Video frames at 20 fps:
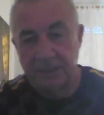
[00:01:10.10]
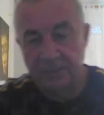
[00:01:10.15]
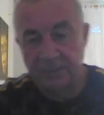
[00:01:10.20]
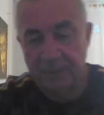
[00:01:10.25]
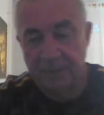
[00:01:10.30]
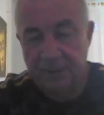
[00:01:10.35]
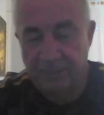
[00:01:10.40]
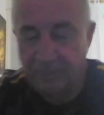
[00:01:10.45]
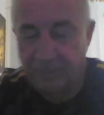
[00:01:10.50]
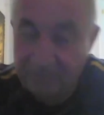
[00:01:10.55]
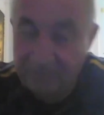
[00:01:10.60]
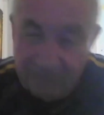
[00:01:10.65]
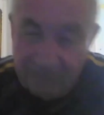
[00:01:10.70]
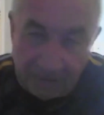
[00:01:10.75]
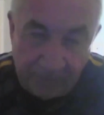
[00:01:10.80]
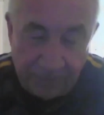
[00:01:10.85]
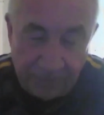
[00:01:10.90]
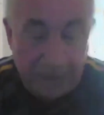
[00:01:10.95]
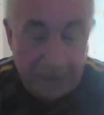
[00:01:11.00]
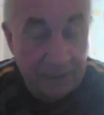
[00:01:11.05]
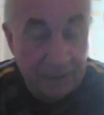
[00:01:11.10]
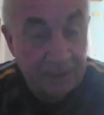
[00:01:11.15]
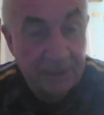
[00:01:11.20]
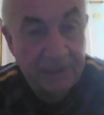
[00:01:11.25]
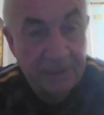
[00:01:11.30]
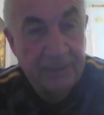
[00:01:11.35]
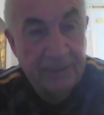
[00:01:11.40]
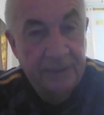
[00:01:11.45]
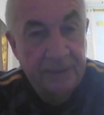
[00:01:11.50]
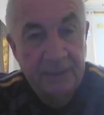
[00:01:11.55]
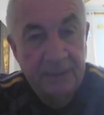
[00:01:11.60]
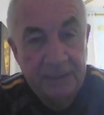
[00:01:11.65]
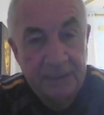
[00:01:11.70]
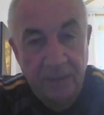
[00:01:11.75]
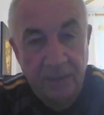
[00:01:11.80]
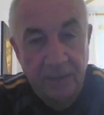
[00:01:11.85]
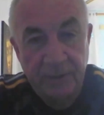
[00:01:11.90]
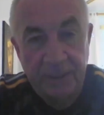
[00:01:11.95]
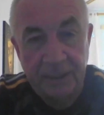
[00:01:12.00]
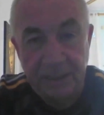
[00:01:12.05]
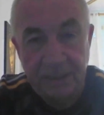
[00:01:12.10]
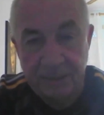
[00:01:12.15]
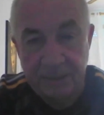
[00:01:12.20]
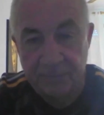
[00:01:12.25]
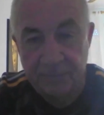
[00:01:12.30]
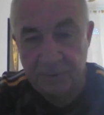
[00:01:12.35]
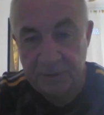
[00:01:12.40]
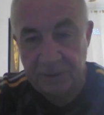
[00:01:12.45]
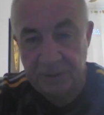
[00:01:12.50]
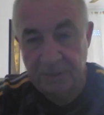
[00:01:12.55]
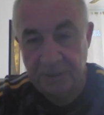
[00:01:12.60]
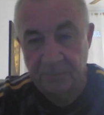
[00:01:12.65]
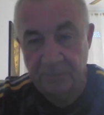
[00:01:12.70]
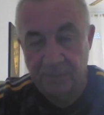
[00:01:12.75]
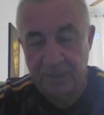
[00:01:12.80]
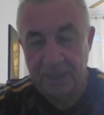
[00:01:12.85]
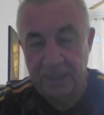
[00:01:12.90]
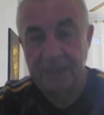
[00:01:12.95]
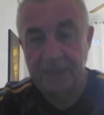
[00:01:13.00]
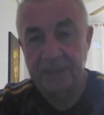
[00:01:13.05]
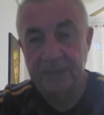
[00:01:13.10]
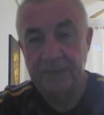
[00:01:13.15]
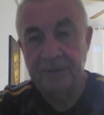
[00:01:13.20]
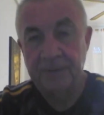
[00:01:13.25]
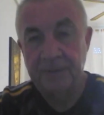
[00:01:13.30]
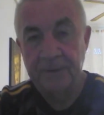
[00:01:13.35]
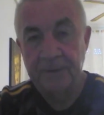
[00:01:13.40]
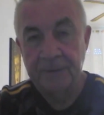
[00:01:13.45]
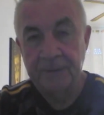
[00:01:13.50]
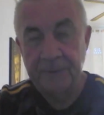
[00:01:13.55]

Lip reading: in this weather. But anyway, so it is. Mustn't complain.